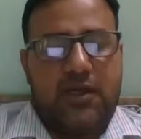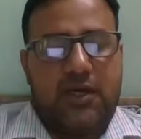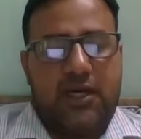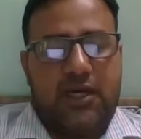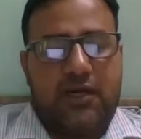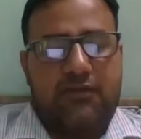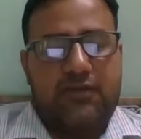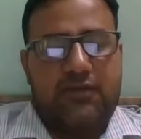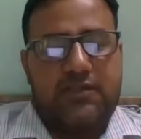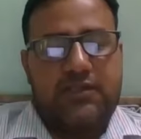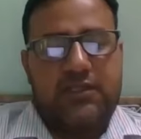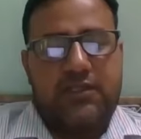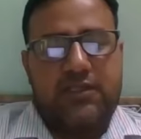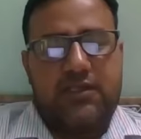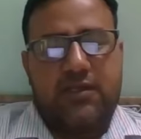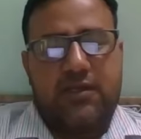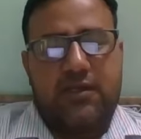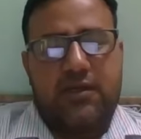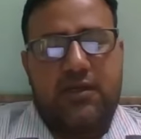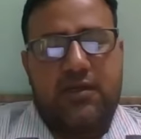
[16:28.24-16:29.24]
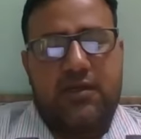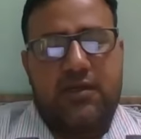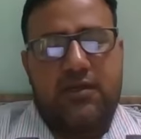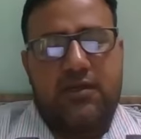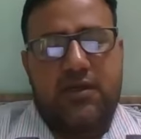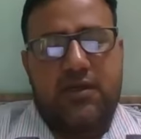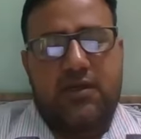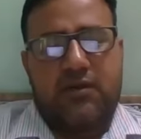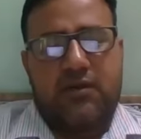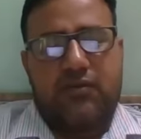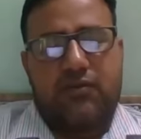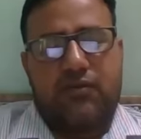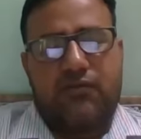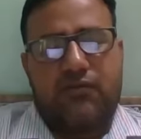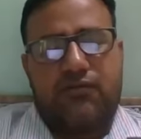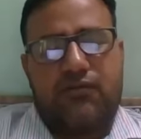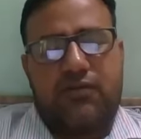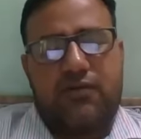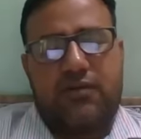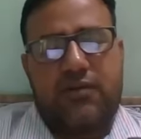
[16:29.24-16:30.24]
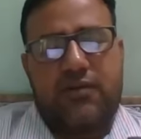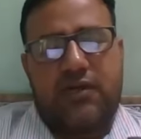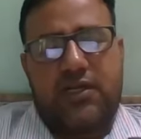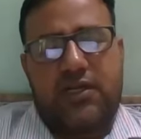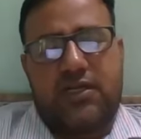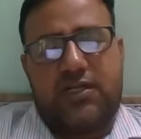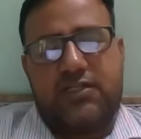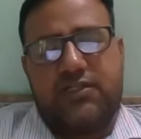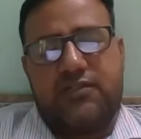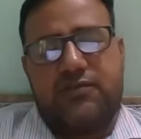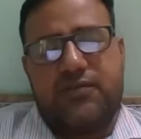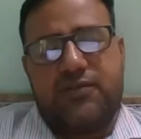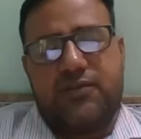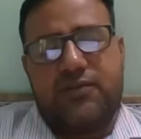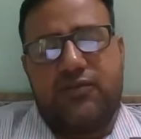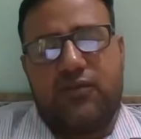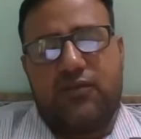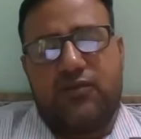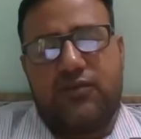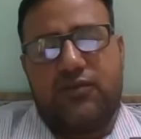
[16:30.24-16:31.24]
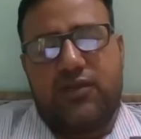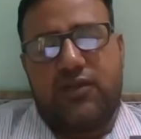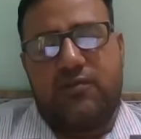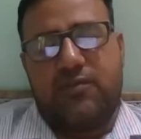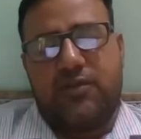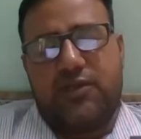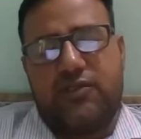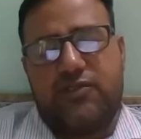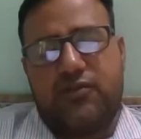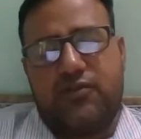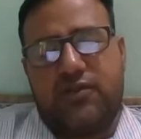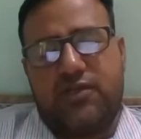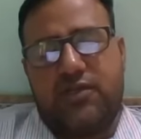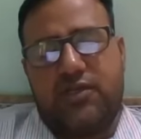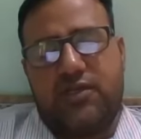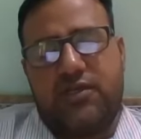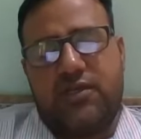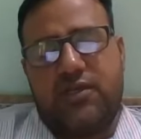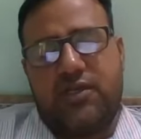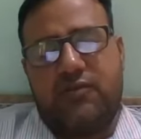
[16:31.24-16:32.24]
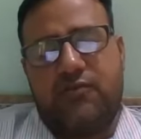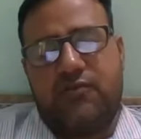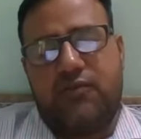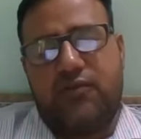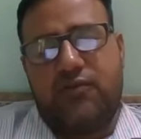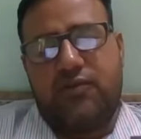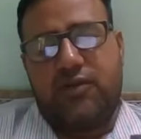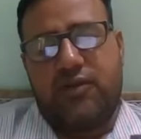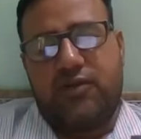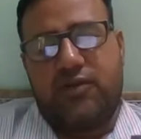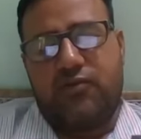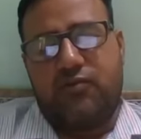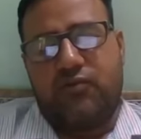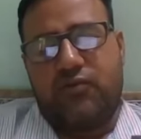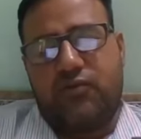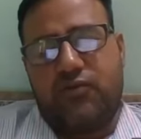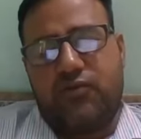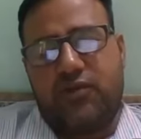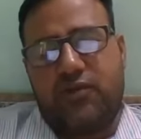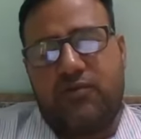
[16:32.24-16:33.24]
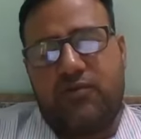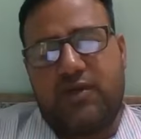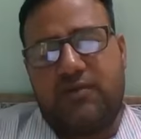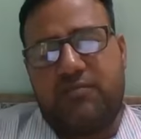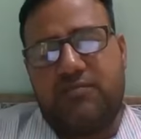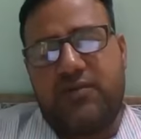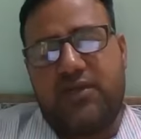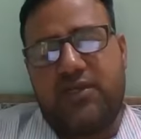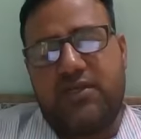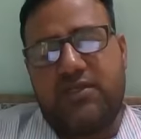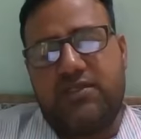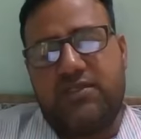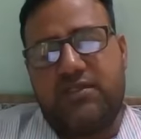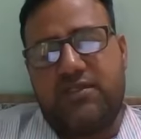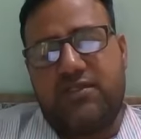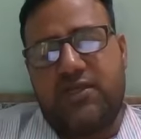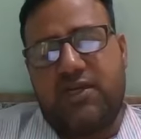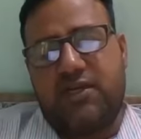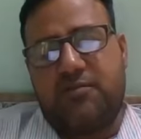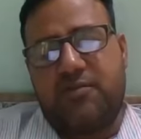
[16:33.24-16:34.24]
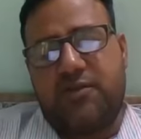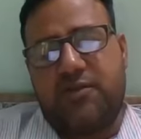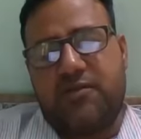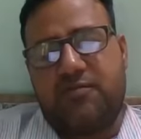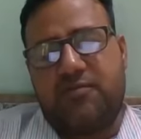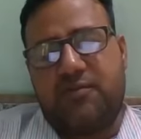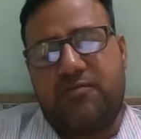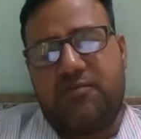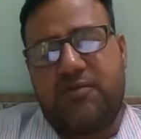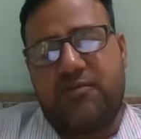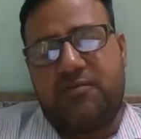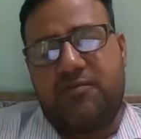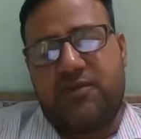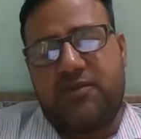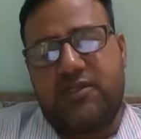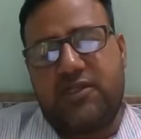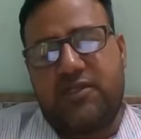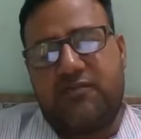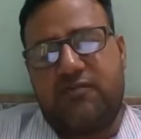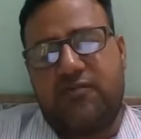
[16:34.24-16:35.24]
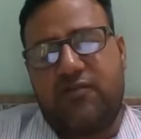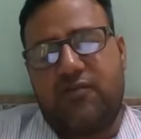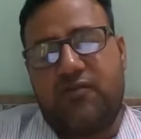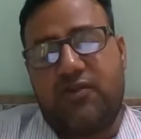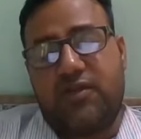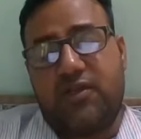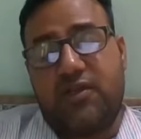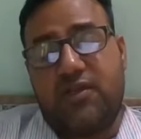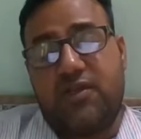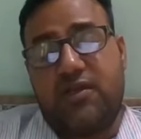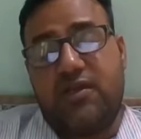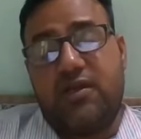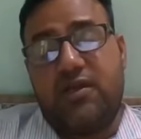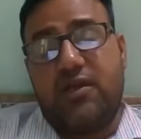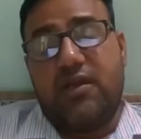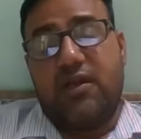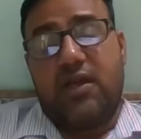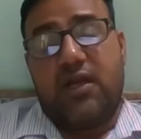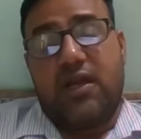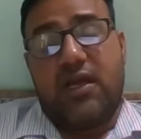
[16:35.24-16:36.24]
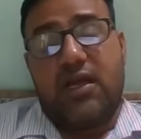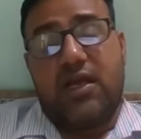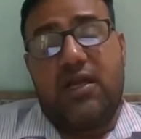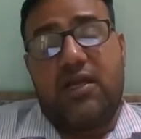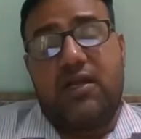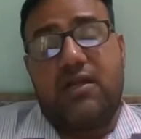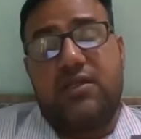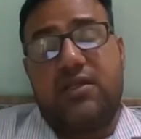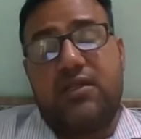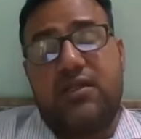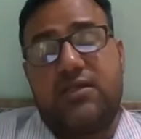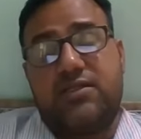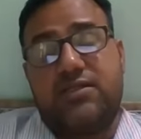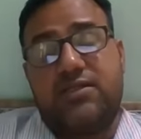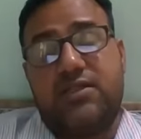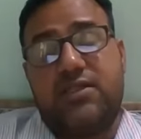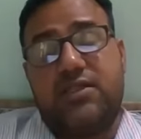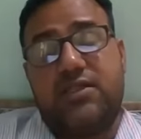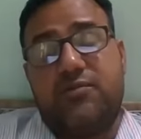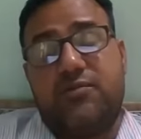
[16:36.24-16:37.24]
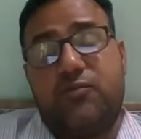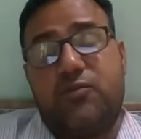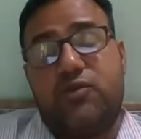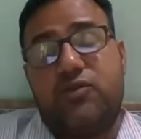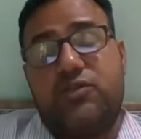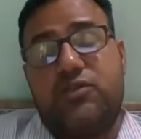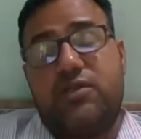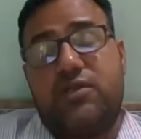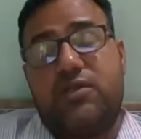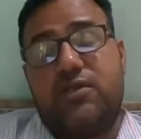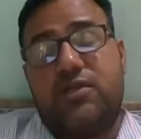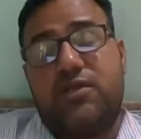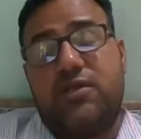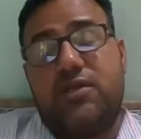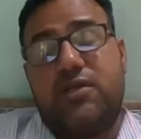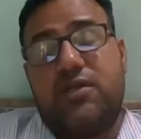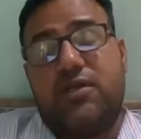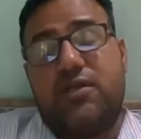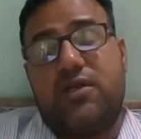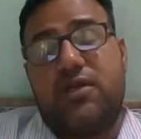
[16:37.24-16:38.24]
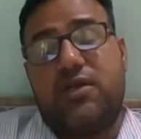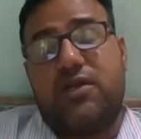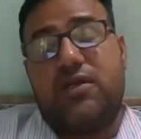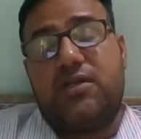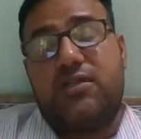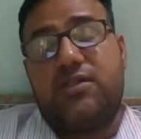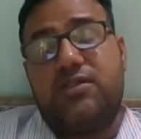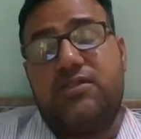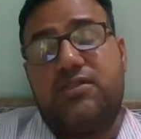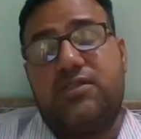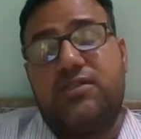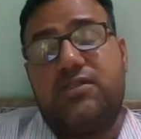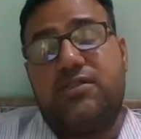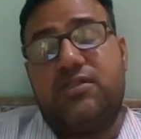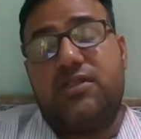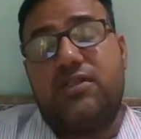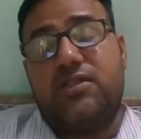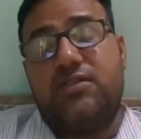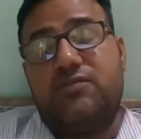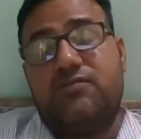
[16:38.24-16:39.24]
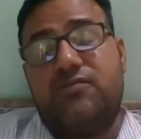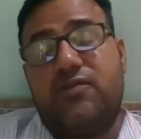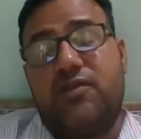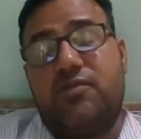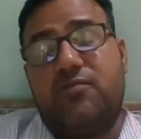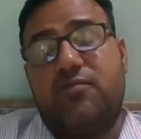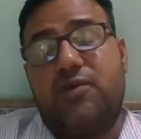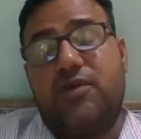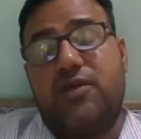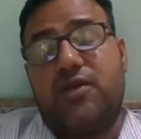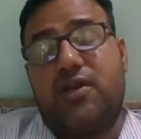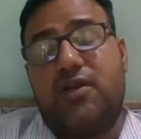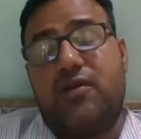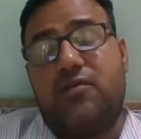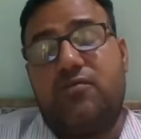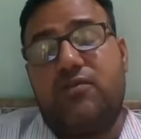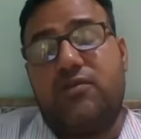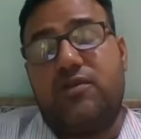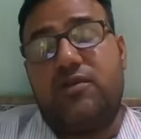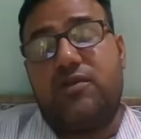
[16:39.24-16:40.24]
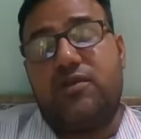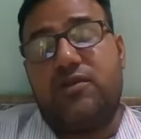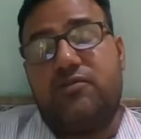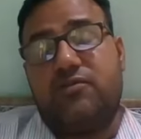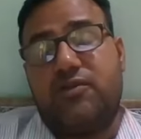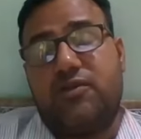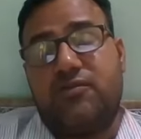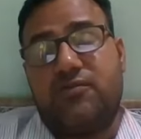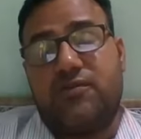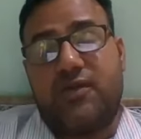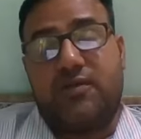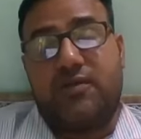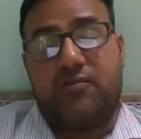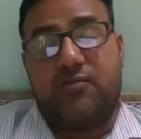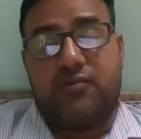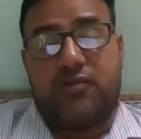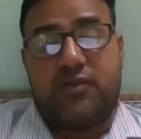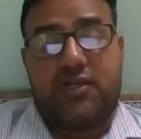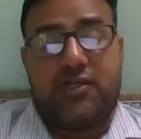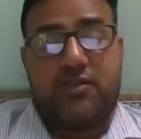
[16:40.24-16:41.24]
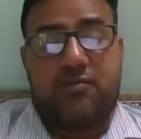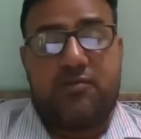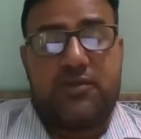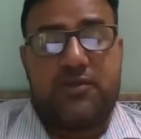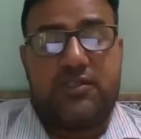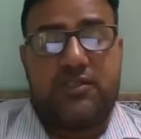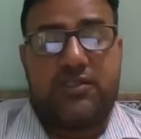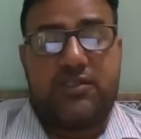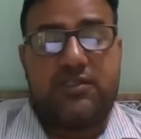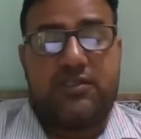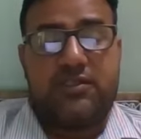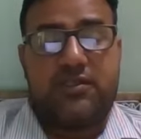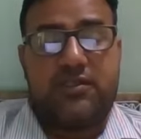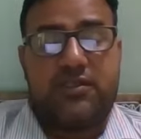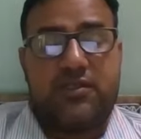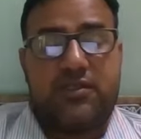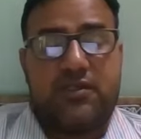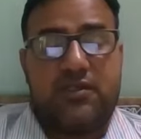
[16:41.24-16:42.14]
Harvesting the crop attains physiological maturity 40 to 45 days after 50% flowering, and the seed moisture at this stage will be around 25 to 30%.